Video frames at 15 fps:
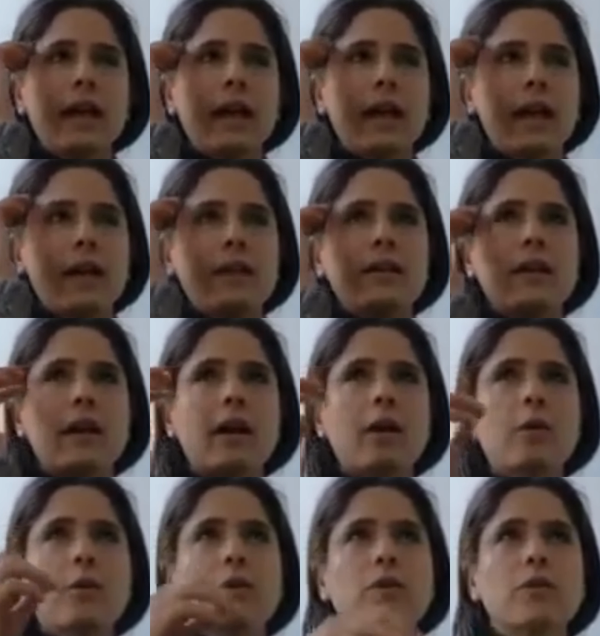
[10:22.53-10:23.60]
And
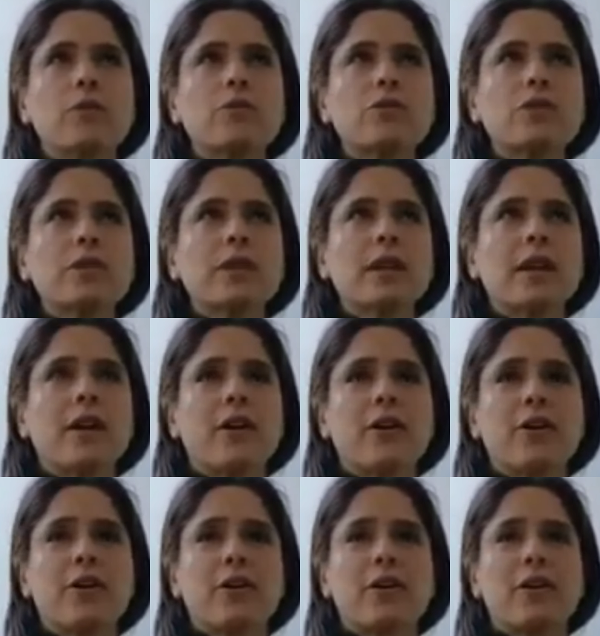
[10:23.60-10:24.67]
usually
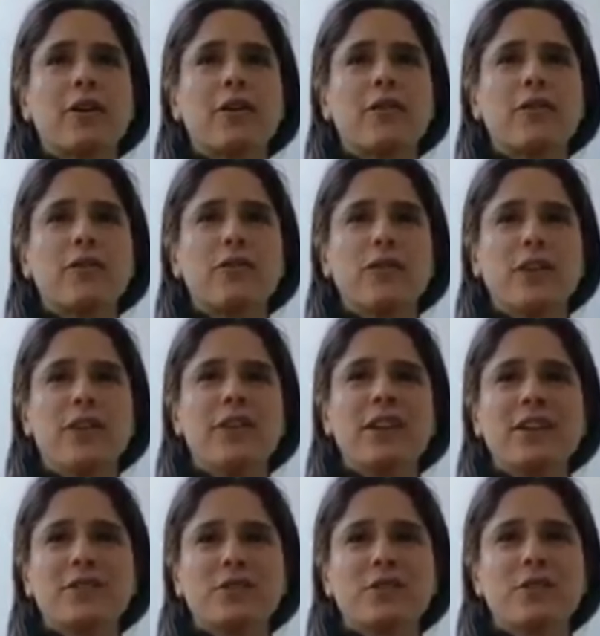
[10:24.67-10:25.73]
our
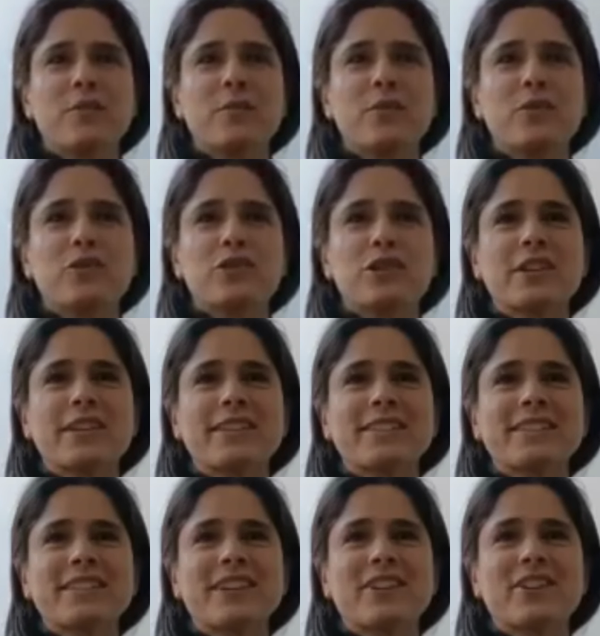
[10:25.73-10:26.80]
feelings or
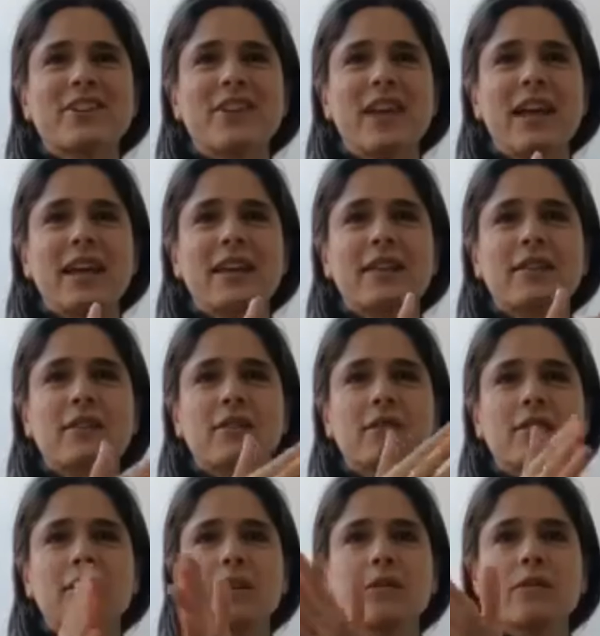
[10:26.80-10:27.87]
emotions are like
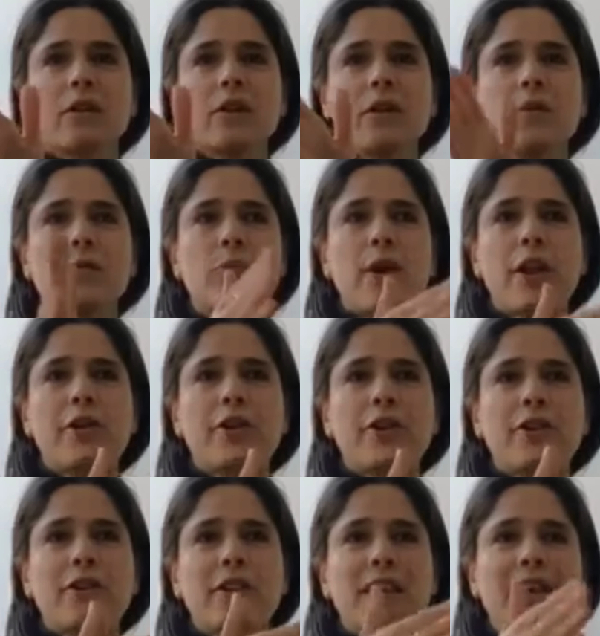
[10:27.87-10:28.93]
the
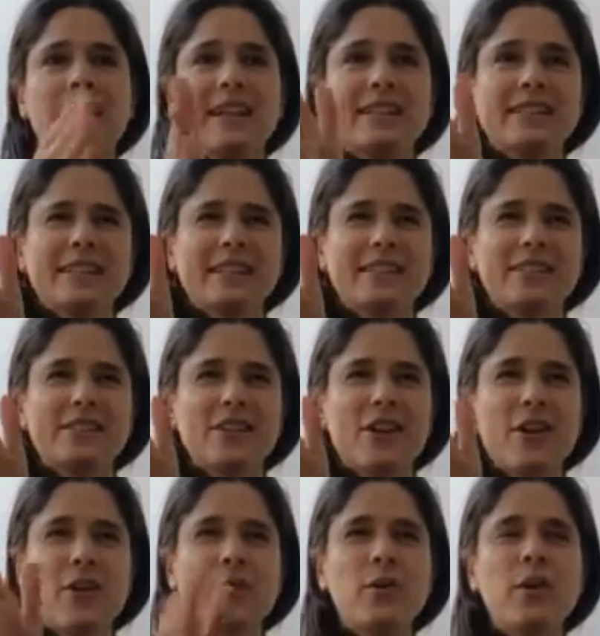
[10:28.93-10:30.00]
rudder that lets us know.